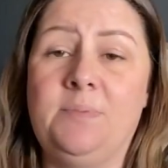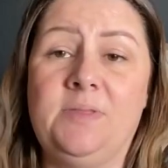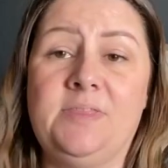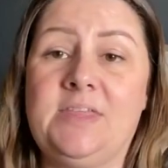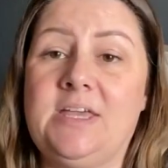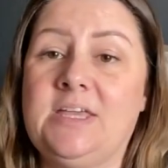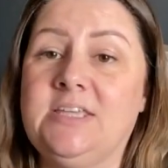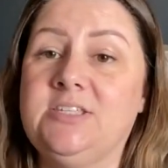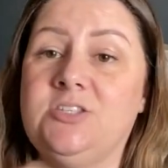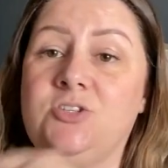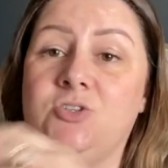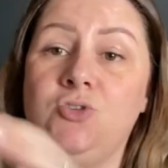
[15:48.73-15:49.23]
but
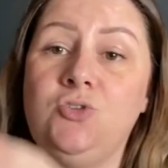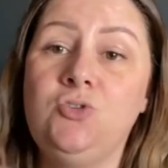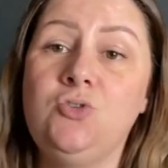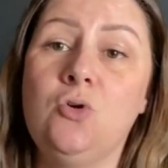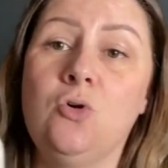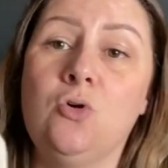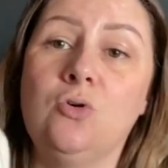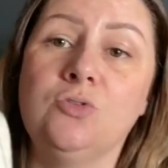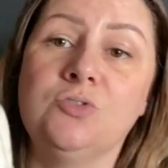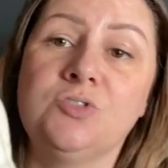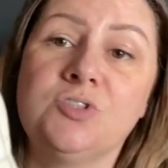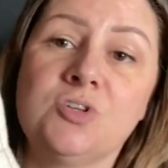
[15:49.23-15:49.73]
that is
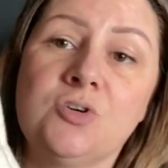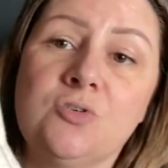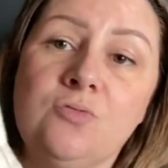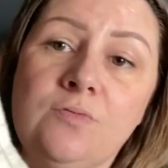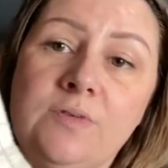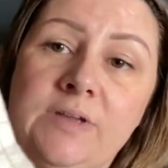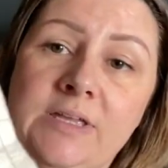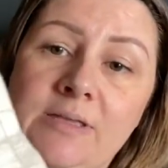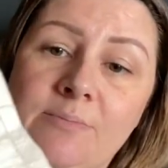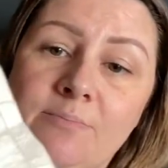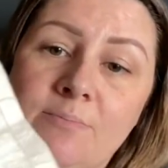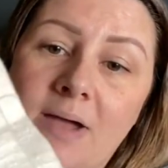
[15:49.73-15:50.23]
not
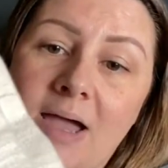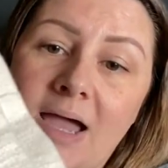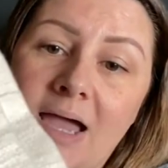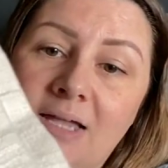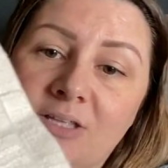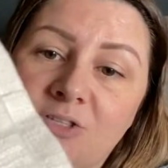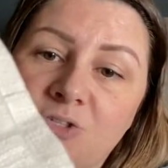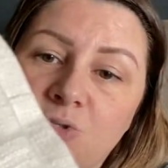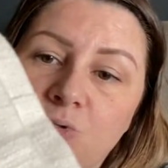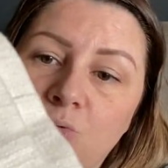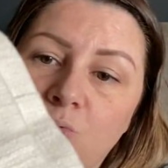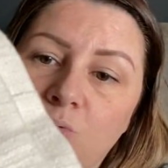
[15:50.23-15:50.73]
cream
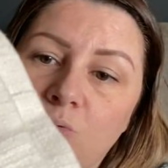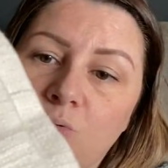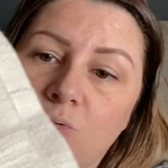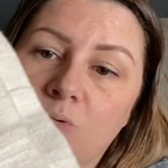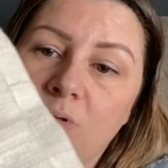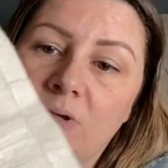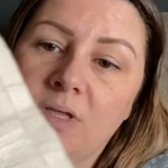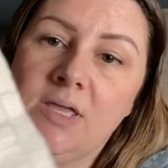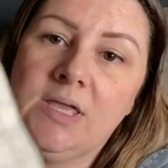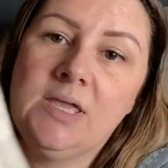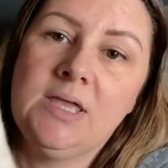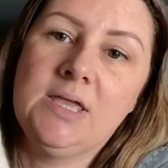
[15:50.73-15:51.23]
at all.
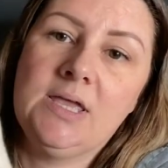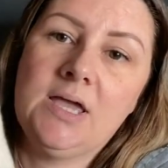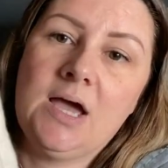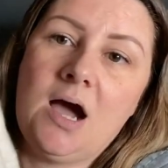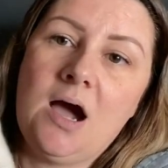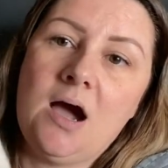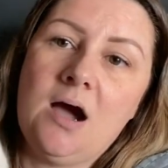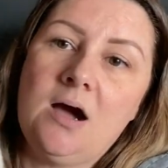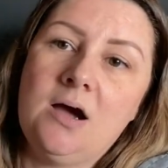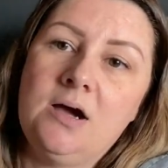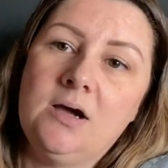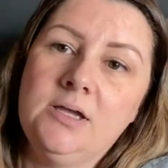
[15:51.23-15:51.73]

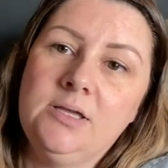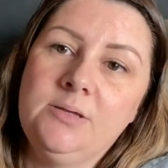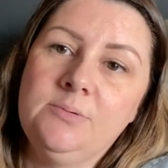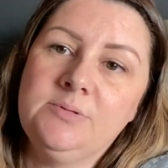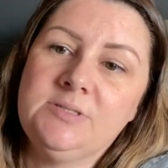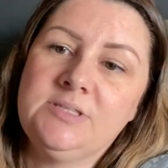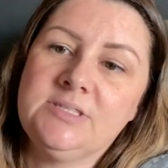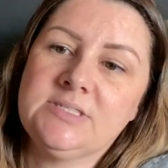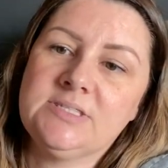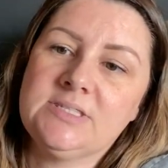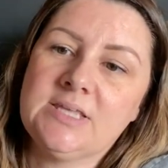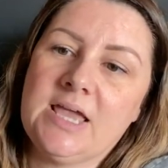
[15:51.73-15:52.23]
I
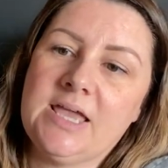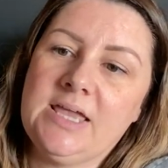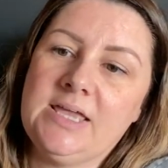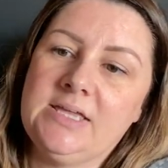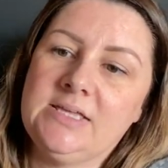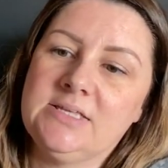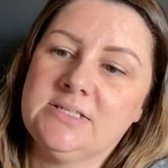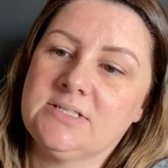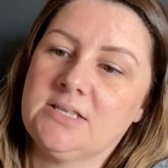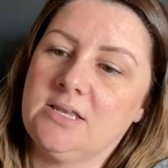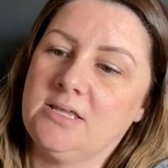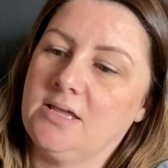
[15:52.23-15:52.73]
would say
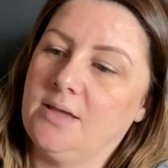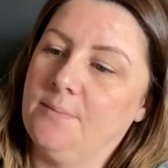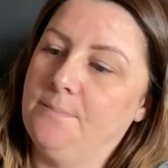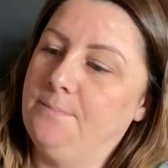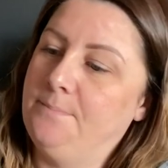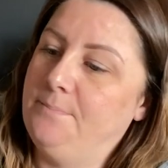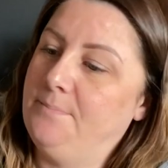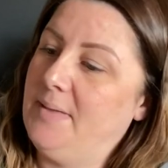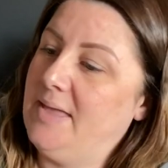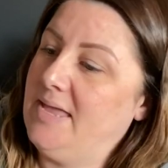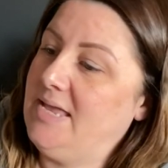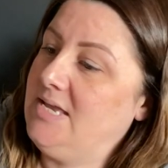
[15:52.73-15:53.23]
it's like a
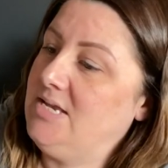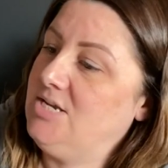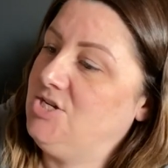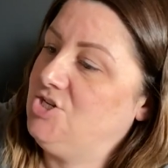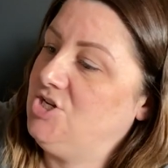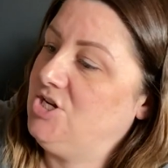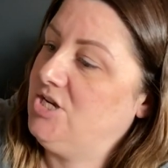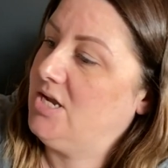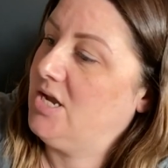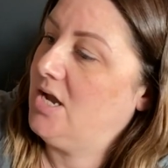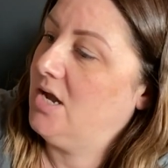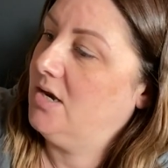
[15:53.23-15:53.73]

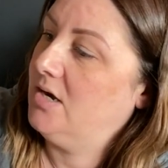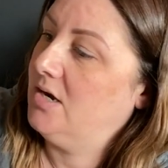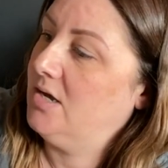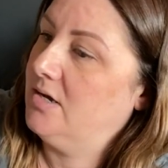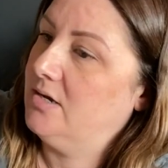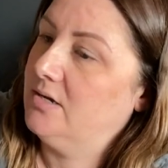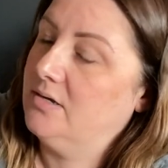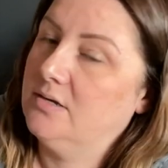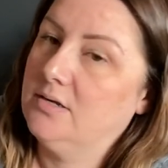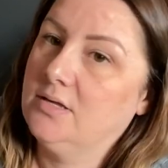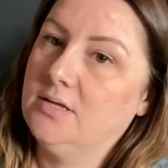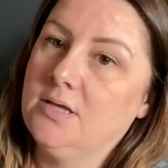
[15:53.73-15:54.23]
beigey
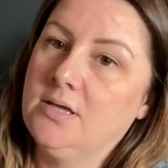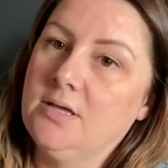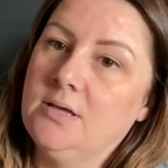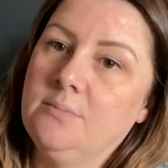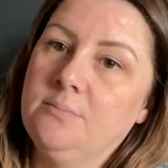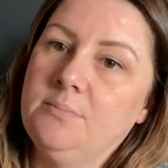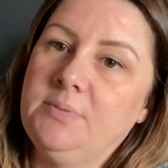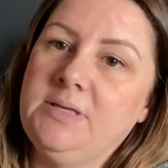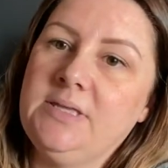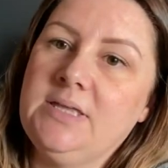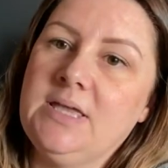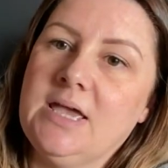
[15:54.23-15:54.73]
colour,
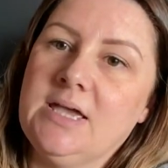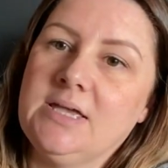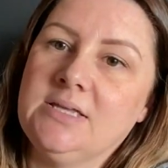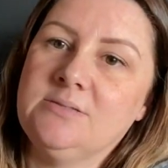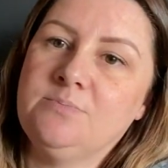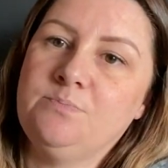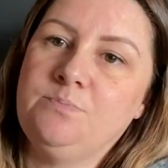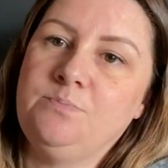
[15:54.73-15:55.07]
but yeah, it's